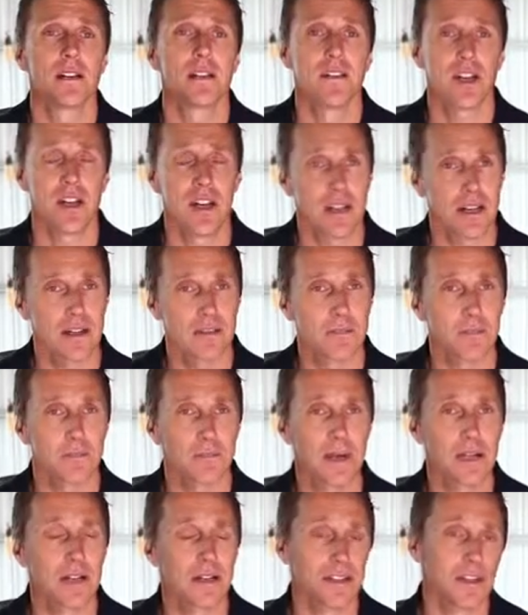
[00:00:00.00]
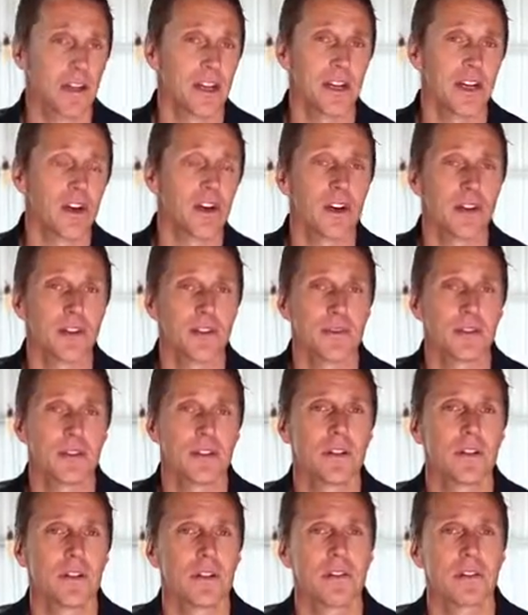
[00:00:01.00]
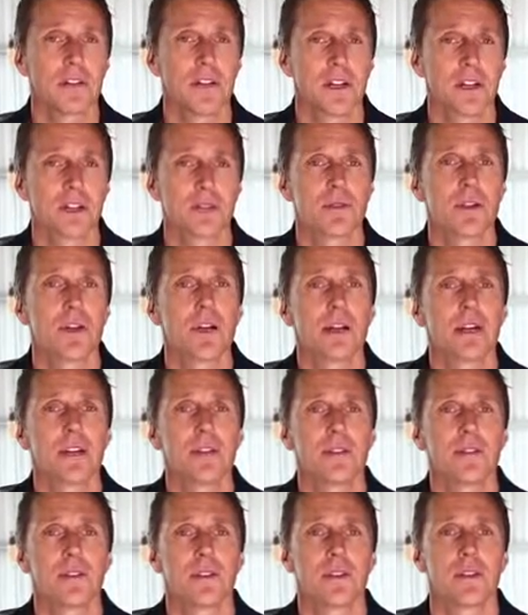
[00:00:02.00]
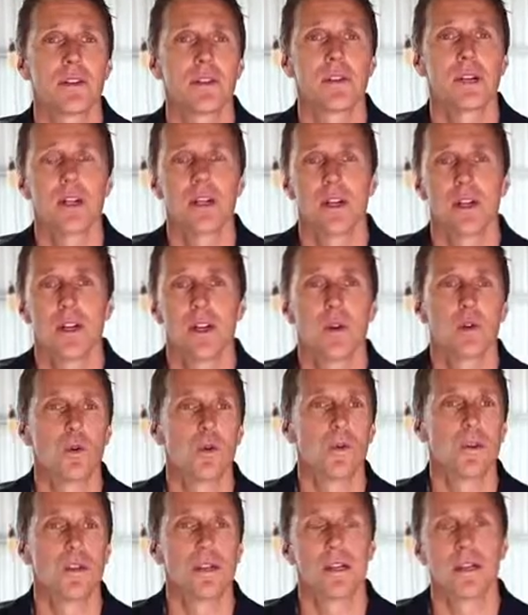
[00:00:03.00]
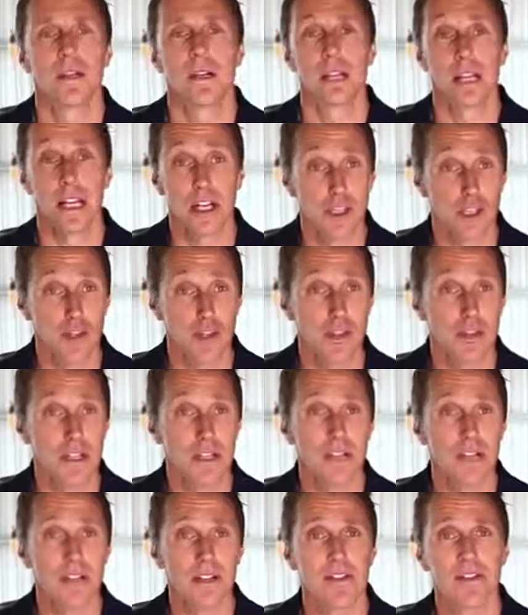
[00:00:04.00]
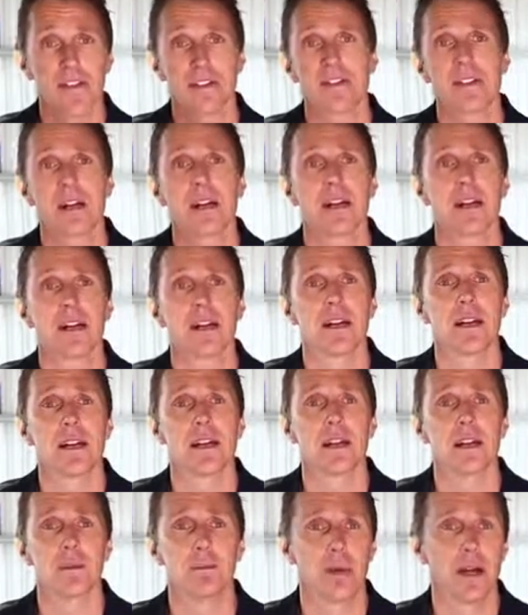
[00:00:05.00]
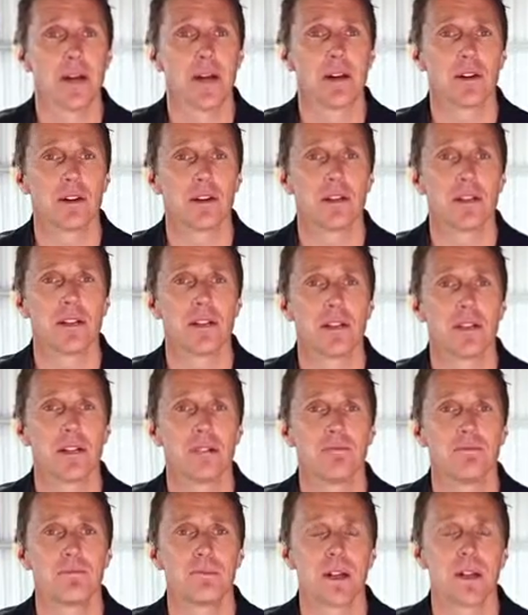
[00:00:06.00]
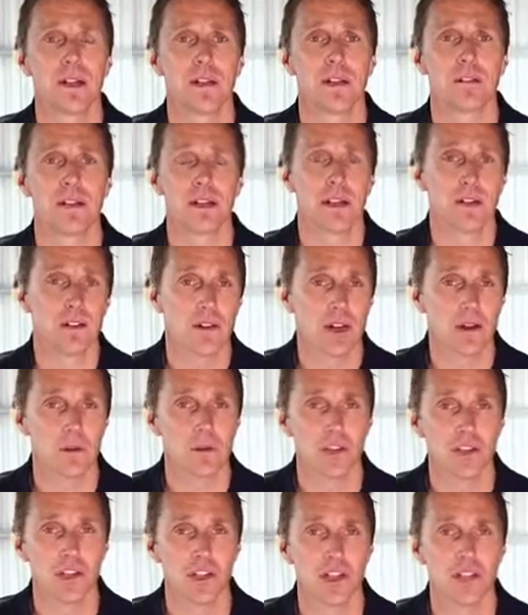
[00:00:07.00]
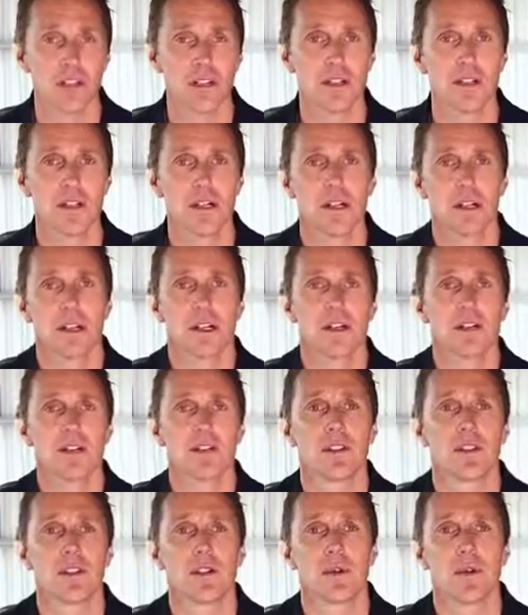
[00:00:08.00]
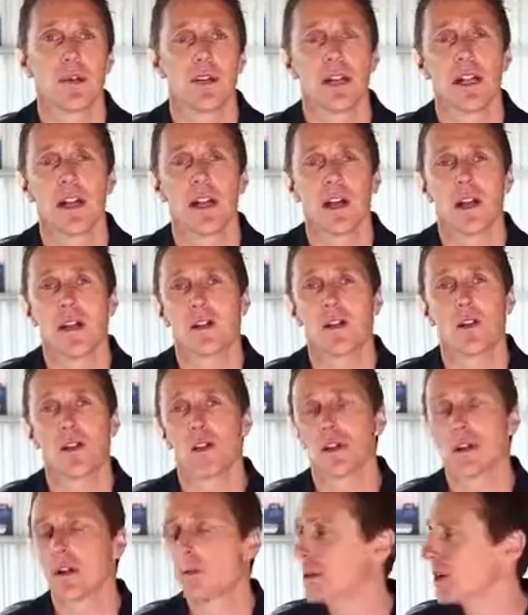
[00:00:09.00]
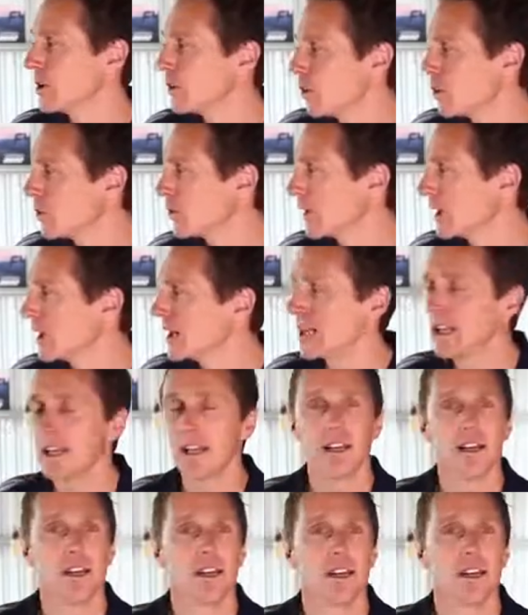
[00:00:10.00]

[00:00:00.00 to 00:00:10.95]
tech guys, if you like, to each round for all the electronics, data, powertrain, data acquisition. So, and look, I mean, already